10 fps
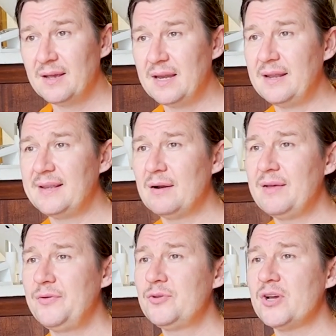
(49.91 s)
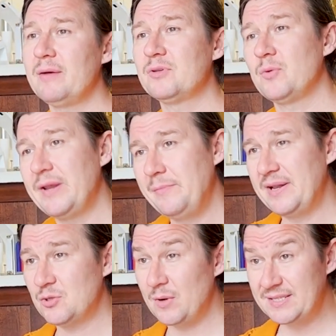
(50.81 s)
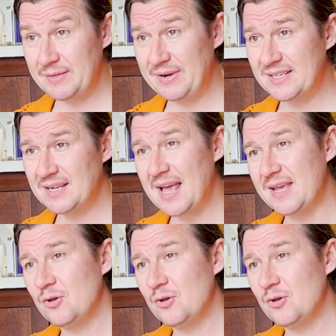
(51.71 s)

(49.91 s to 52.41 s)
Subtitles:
Now, if you turn up 20 minutes late,